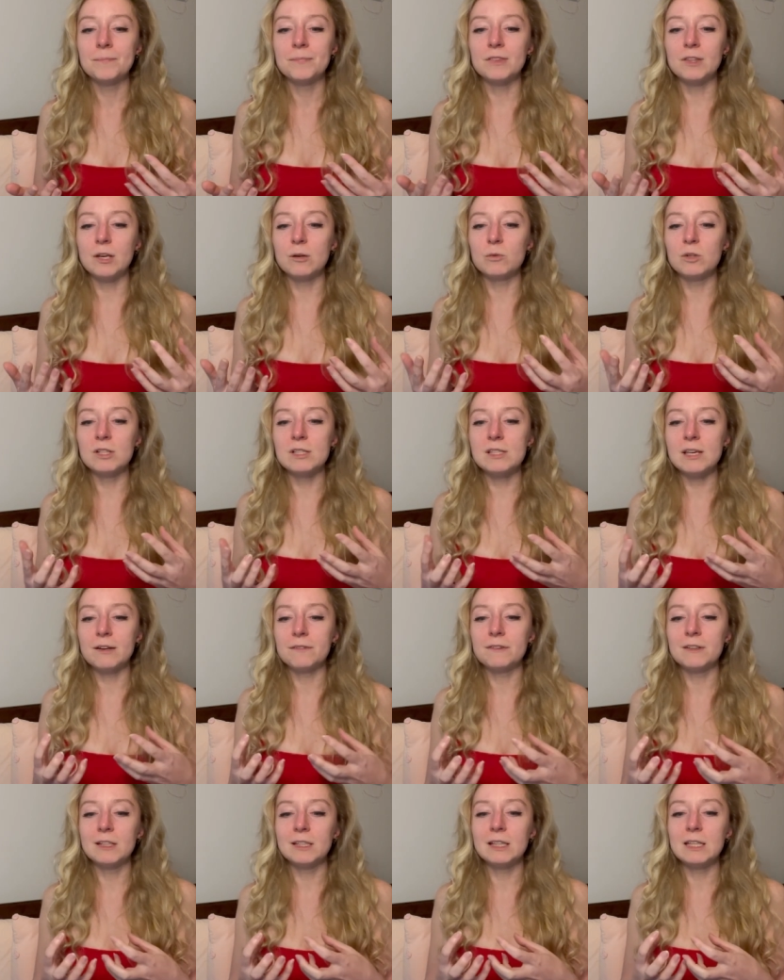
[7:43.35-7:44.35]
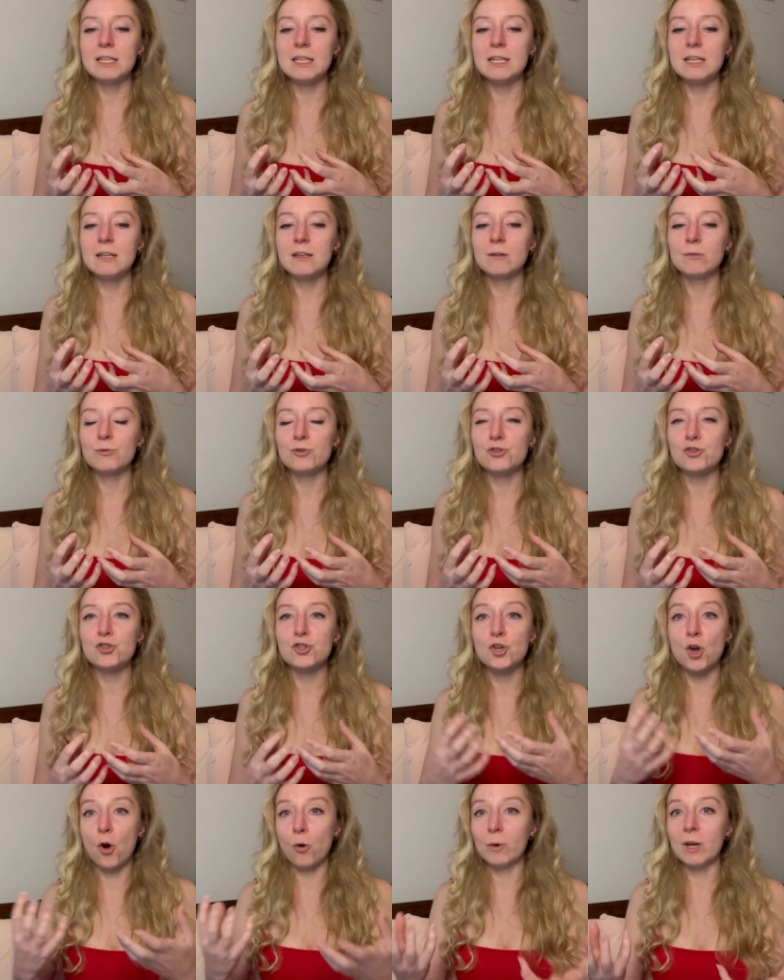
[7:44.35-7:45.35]
they will definitely
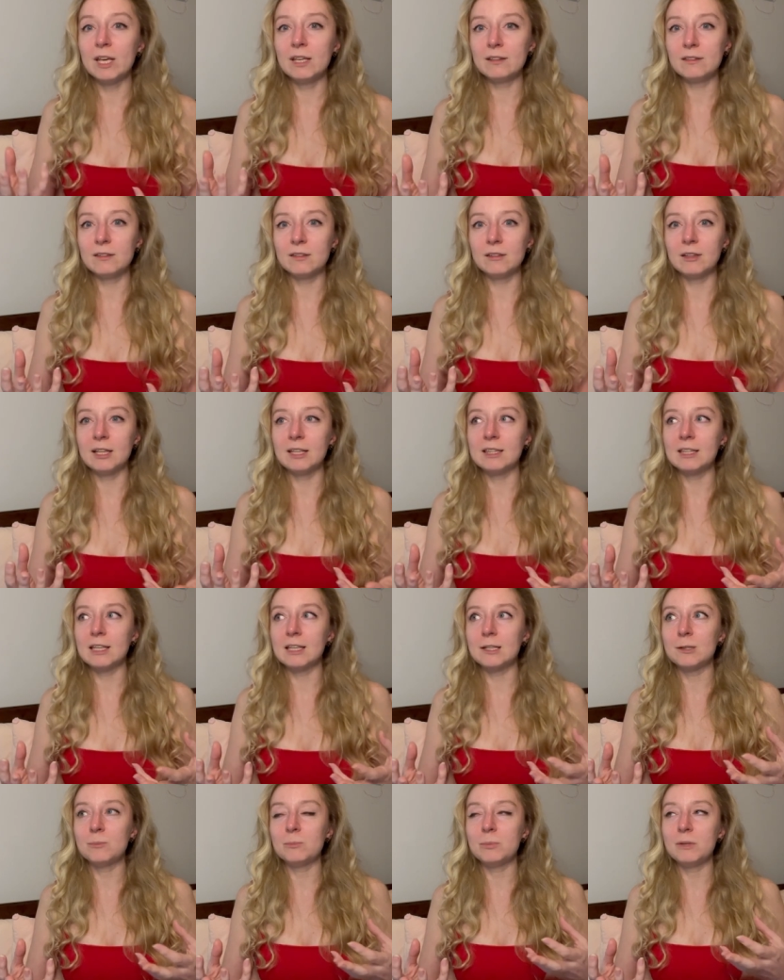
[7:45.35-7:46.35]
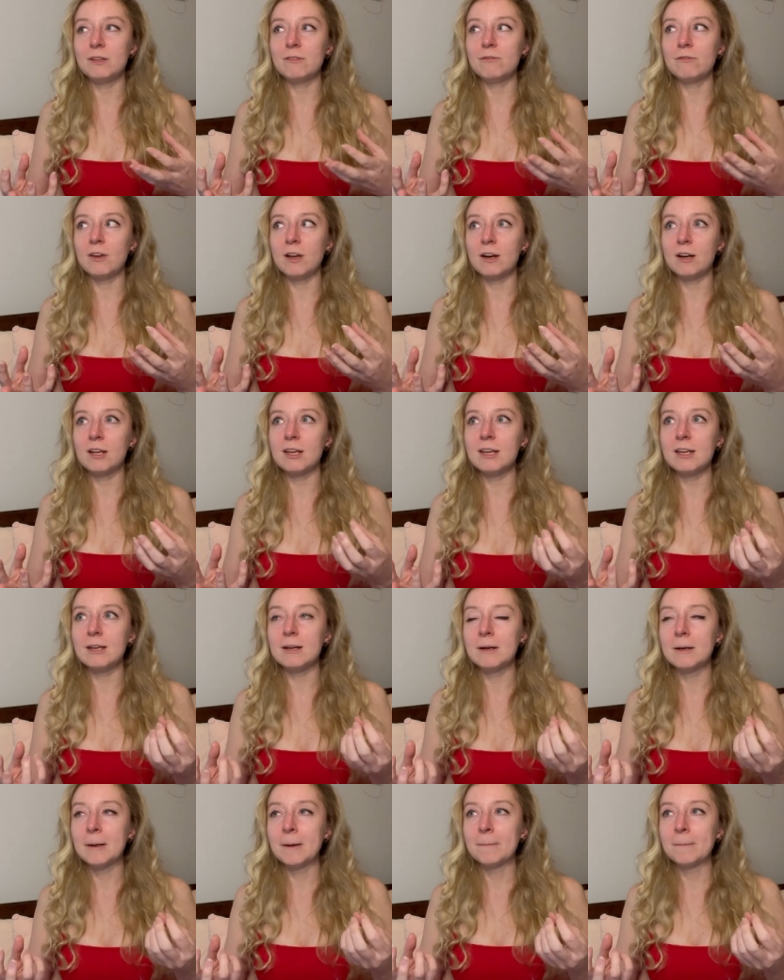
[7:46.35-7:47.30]
show it. Like they can be very,